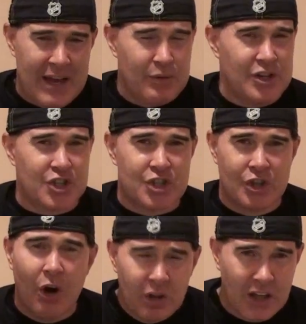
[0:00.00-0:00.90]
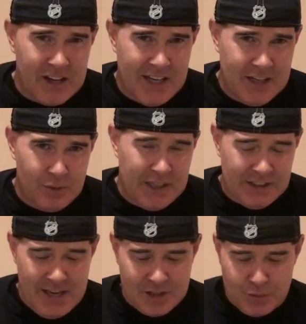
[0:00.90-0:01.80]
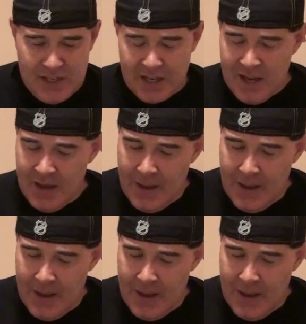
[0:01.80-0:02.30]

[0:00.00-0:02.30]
They were so lucky to win last week.